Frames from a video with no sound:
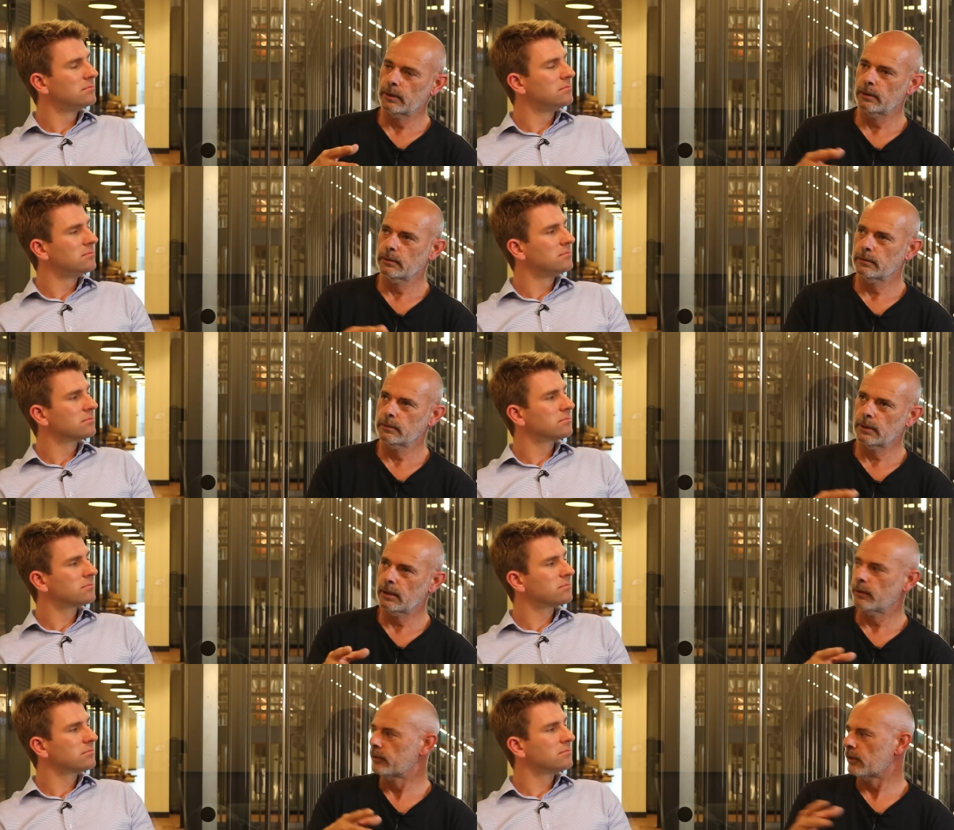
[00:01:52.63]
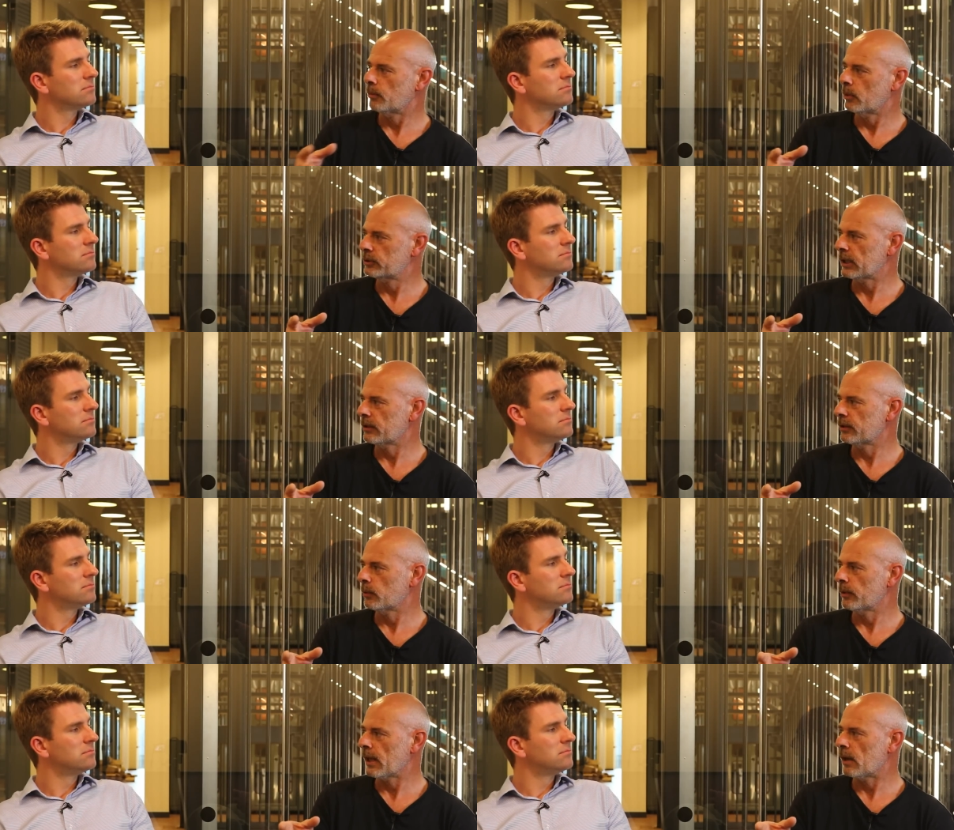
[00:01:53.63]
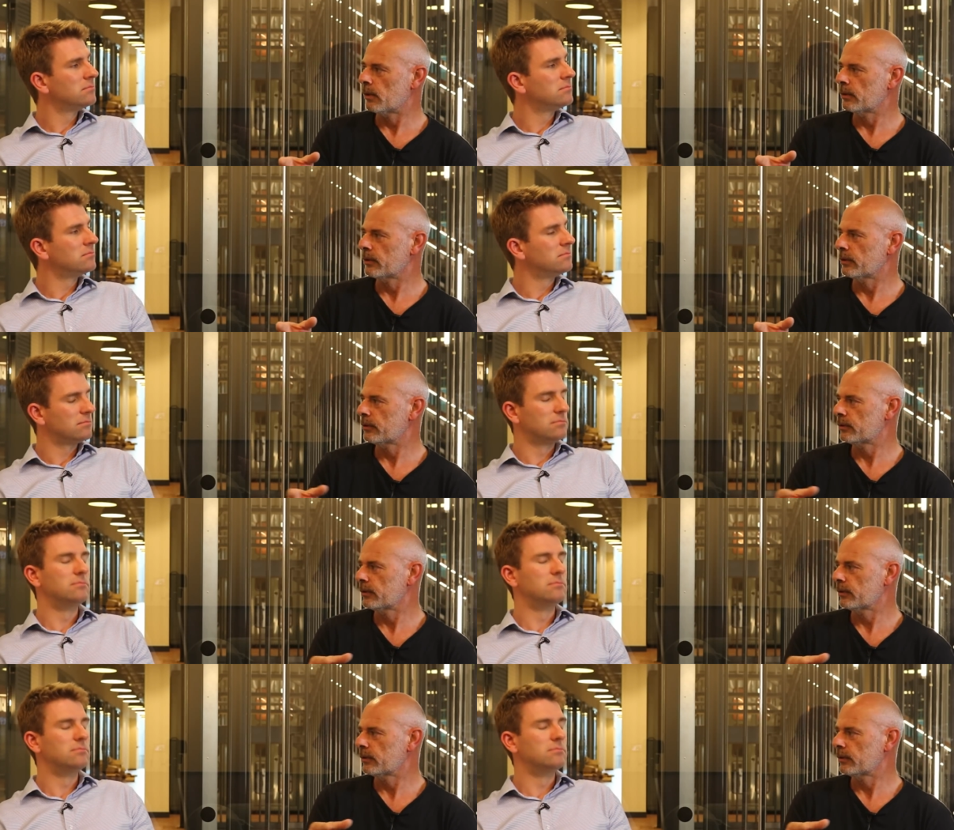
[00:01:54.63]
Speaker 1: Well, I know there's not much I can do with that one because